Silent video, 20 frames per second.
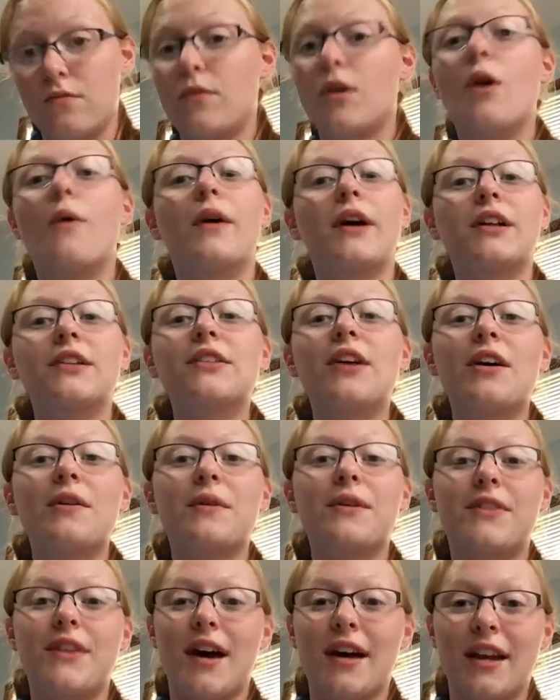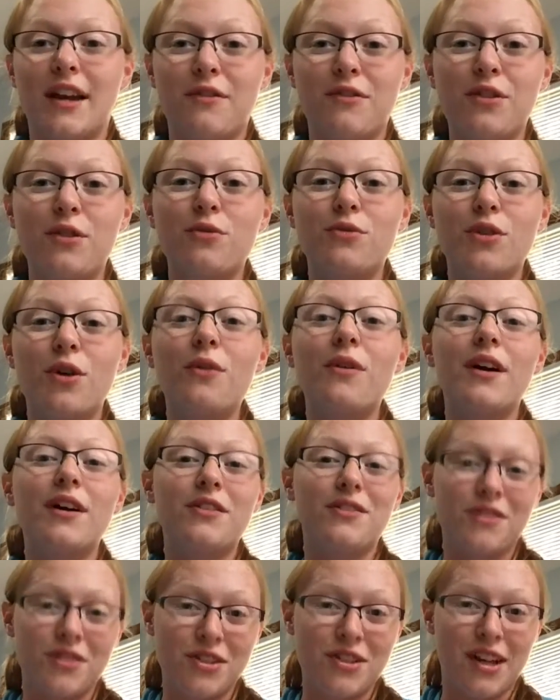Going along with that, if you don't
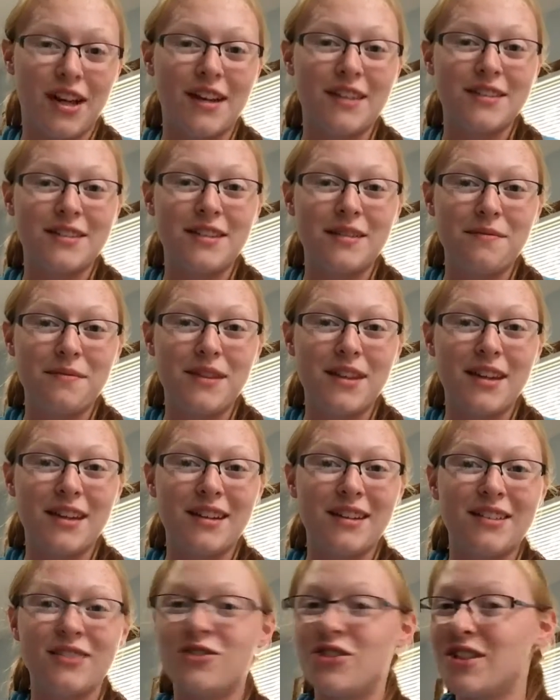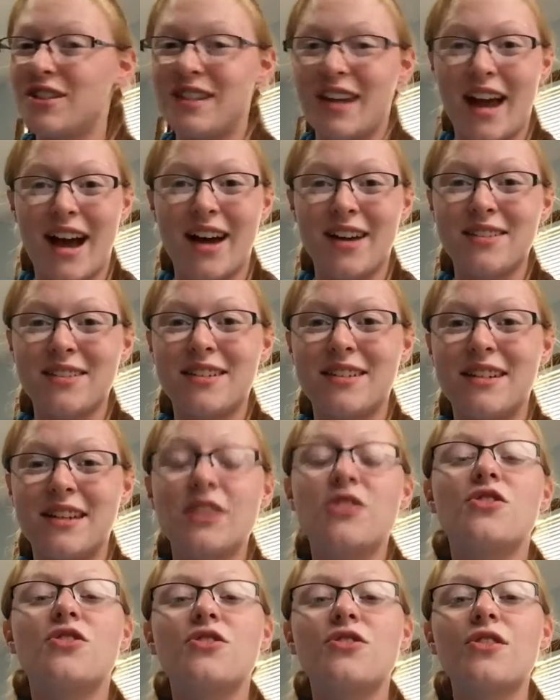understand something, just ask.
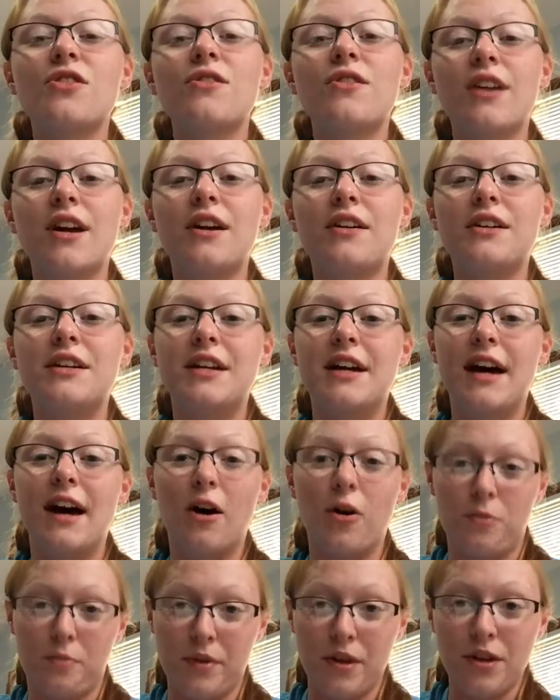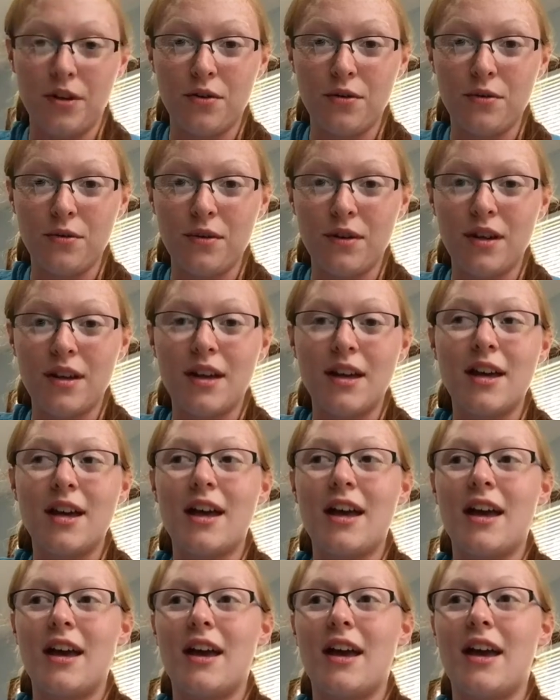Teachers are there to help you,
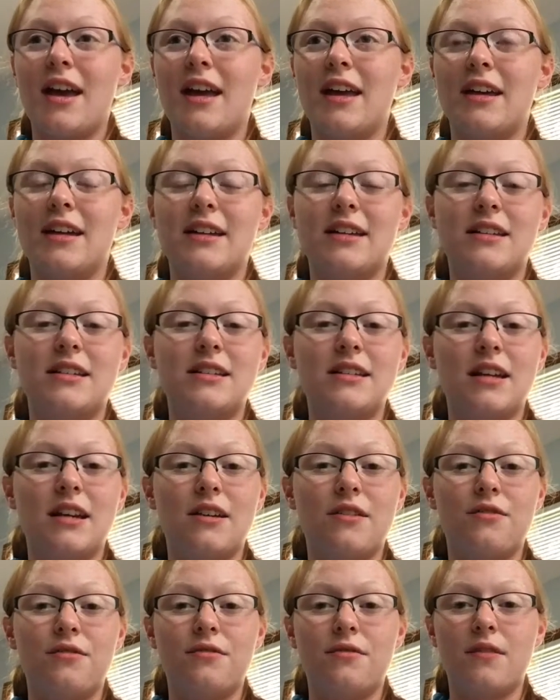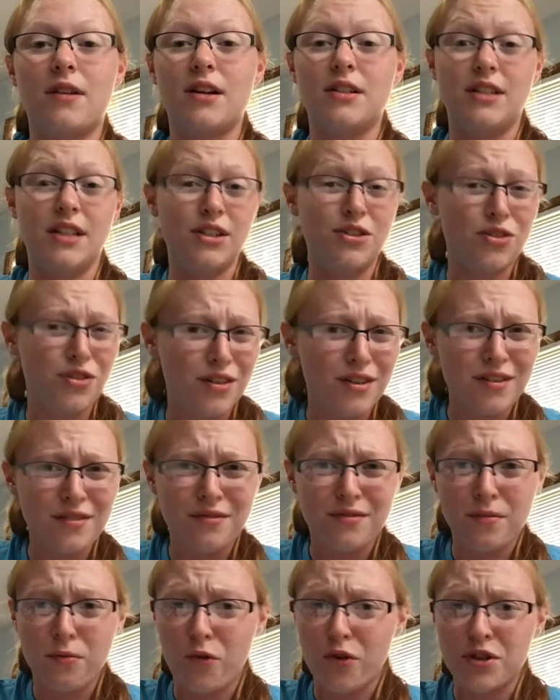and if a teacher
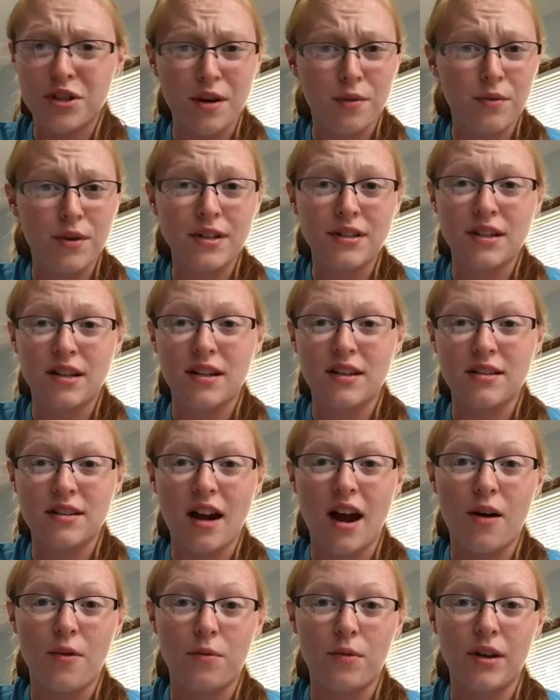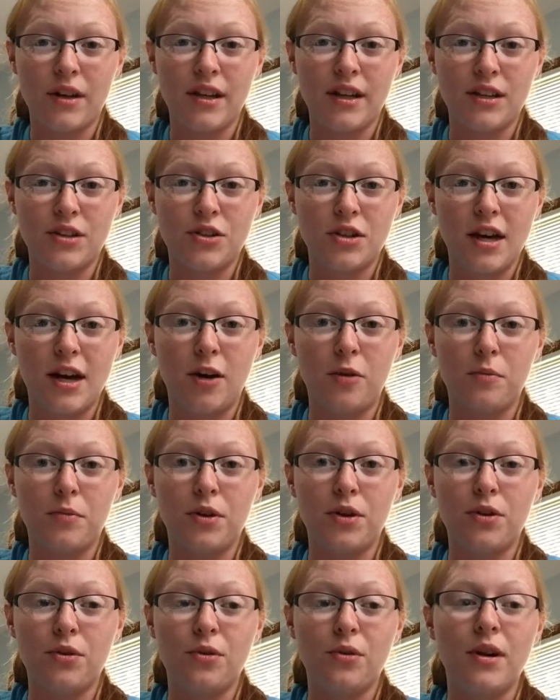for some reason is not willing to help
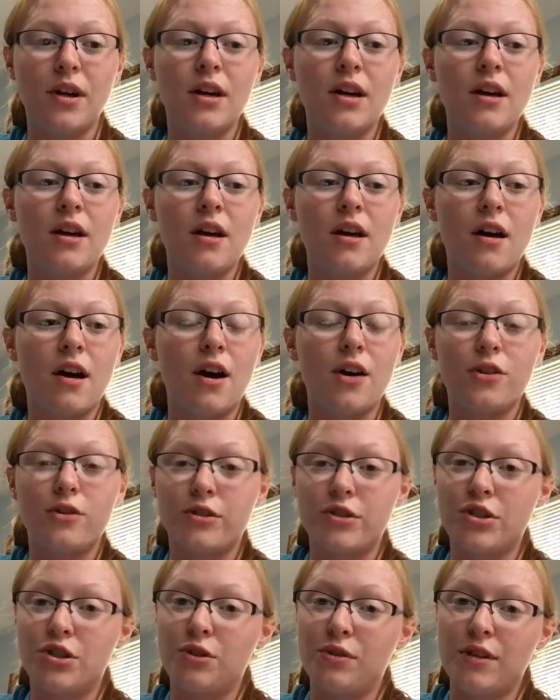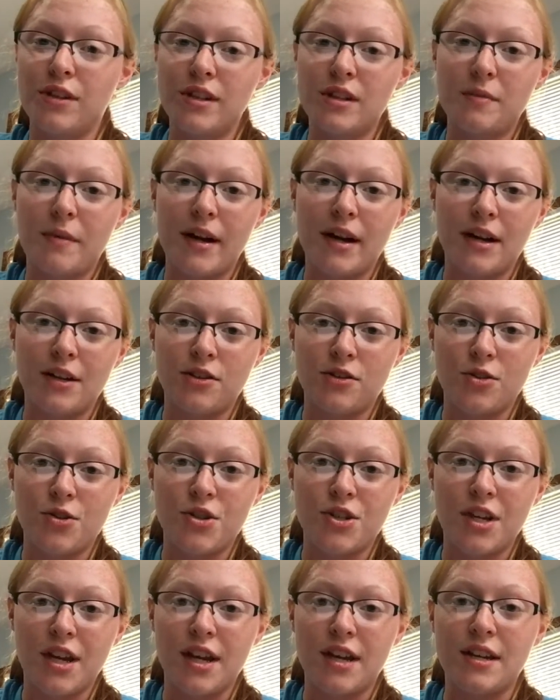you, other students might
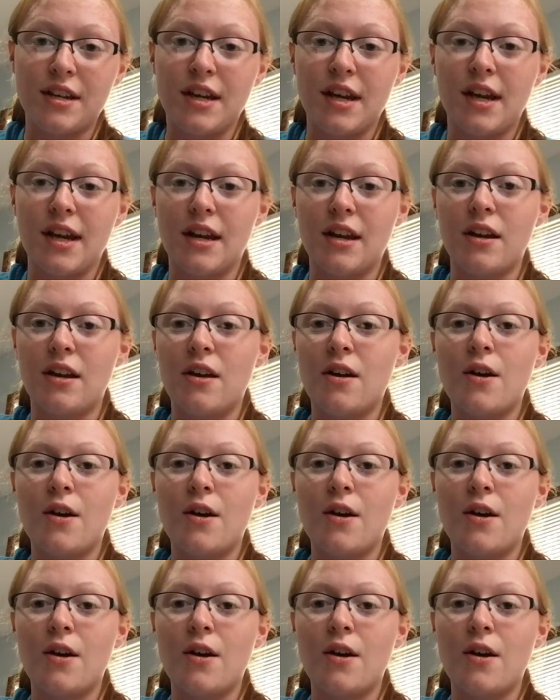understand it.